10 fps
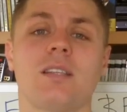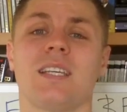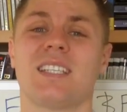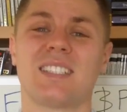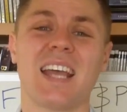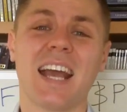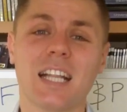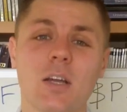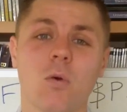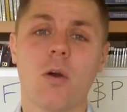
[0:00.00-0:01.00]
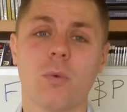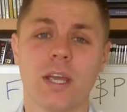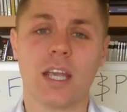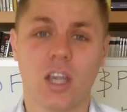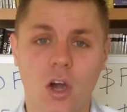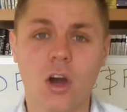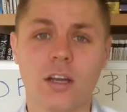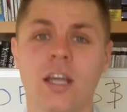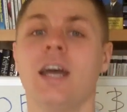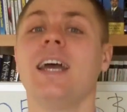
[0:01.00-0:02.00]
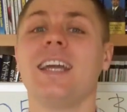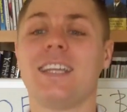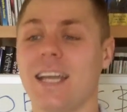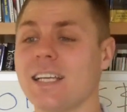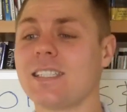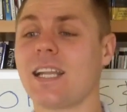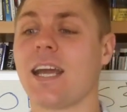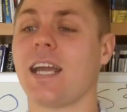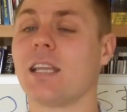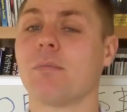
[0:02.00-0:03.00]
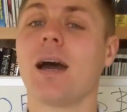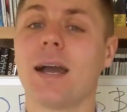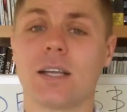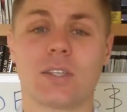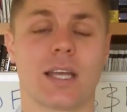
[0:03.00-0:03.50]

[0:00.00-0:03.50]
That's exactly what we got yesterday in the markets.